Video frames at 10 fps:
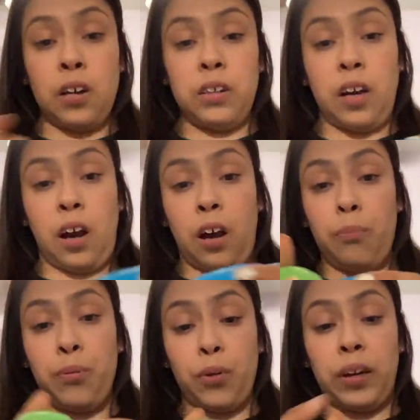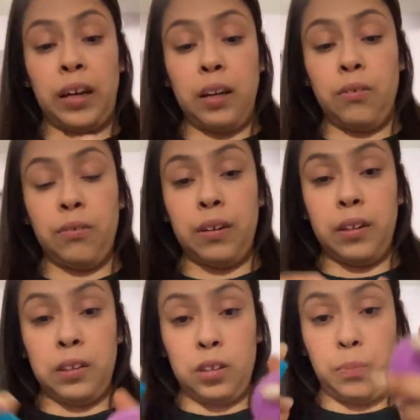They're all broken
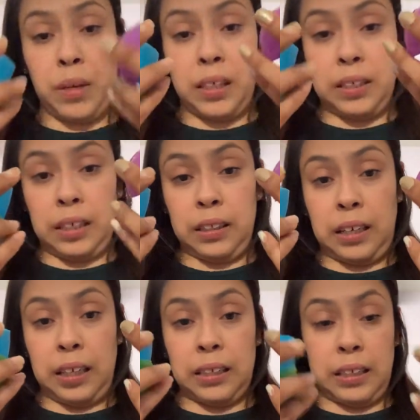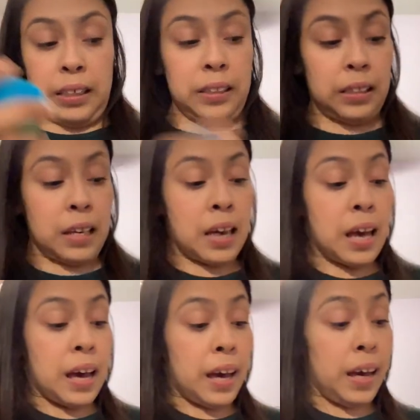into pieces like this,
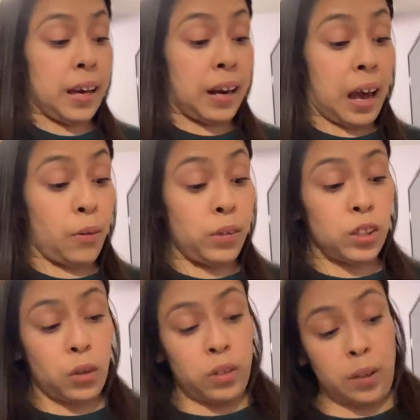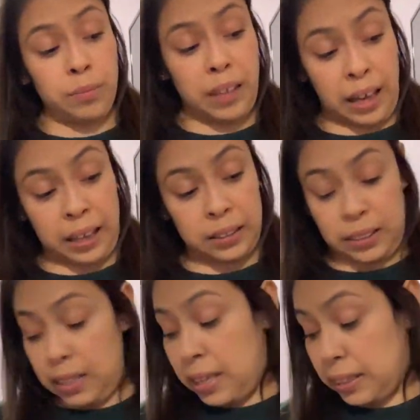and I will show them that
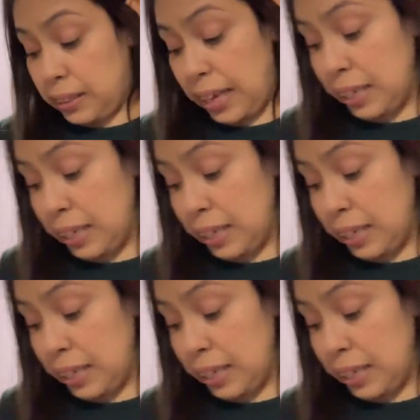they